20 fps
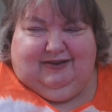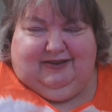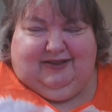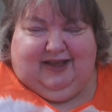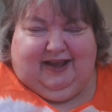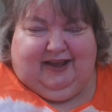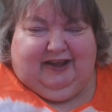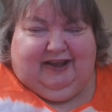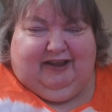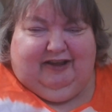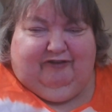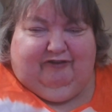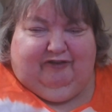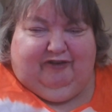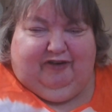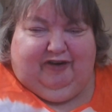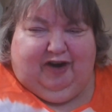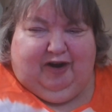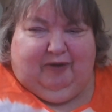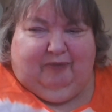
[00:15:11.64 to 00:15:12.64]
thank you
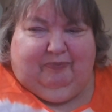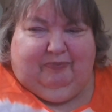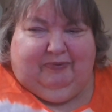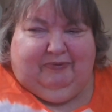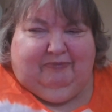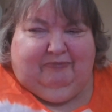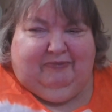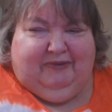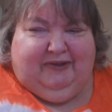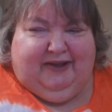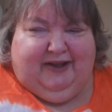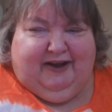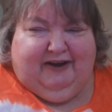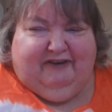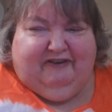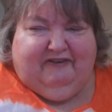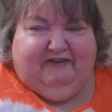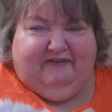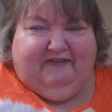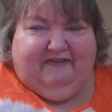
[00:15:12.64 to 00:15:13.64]
for helping me
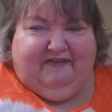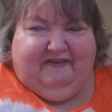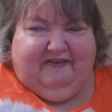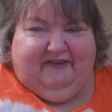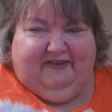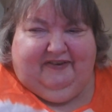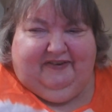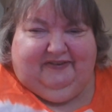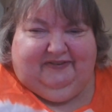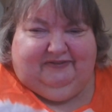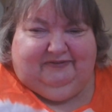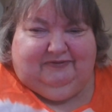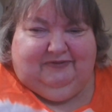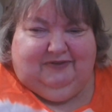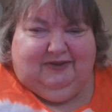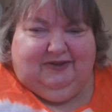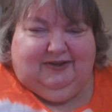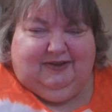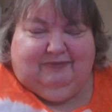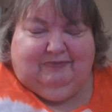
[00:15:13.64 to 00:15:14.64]
out.
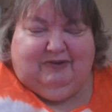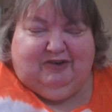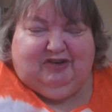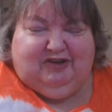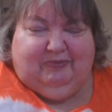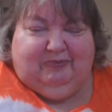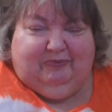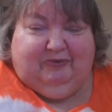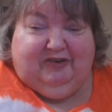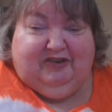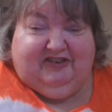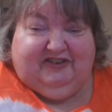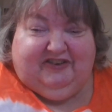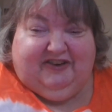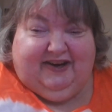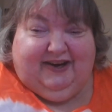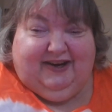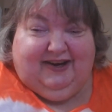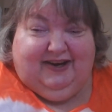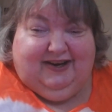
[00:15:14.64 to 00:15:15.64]
Much
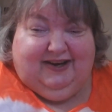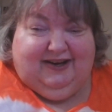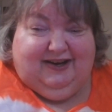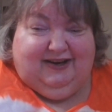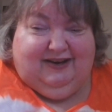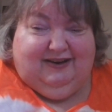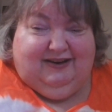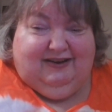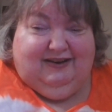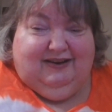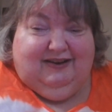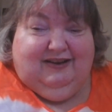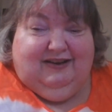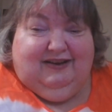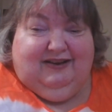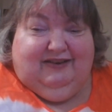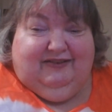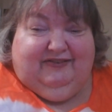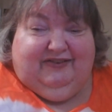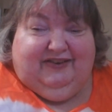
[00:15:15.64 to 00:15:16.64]
appreciated, and
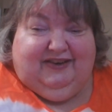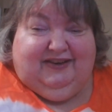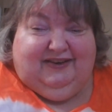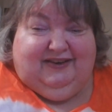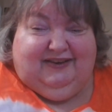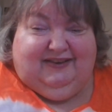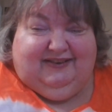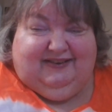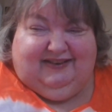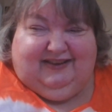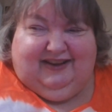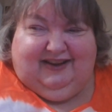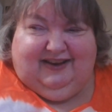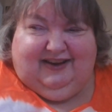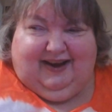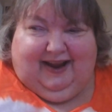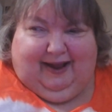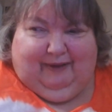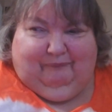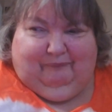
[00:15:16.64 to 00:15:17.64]
fun to see
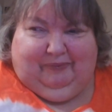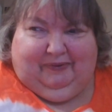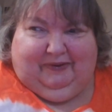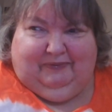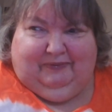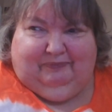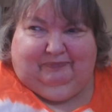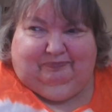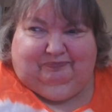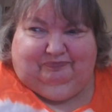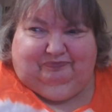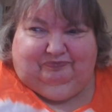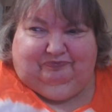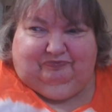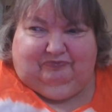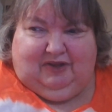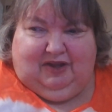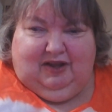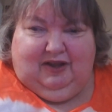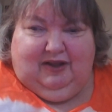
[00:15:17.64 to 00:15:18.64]
it happen.
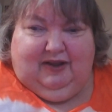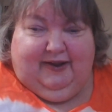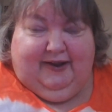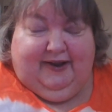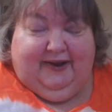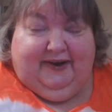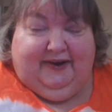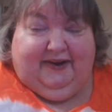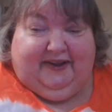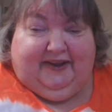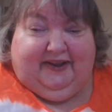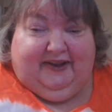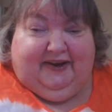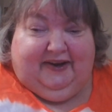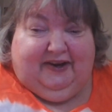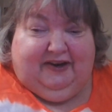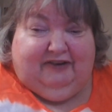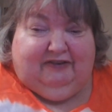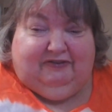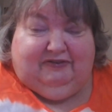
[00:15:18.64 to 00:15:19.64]
And again,
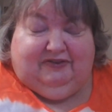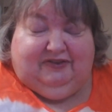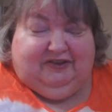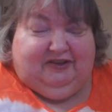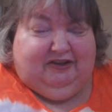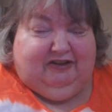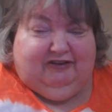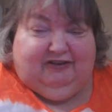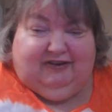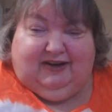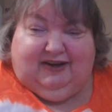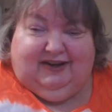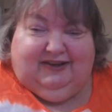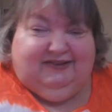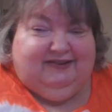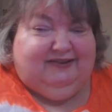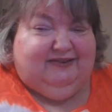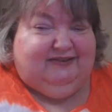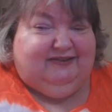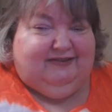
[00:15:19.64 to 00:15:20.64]
I don't see you
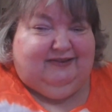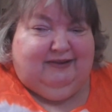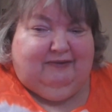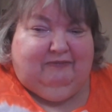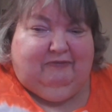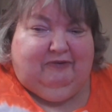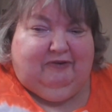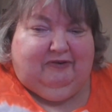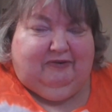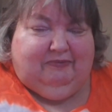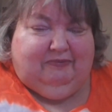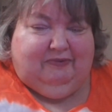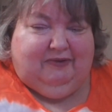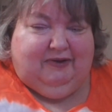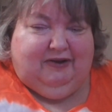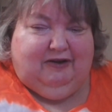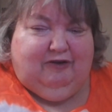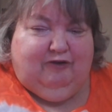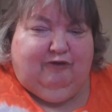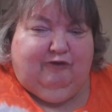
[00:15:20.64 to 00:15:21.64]
guys' numbers, but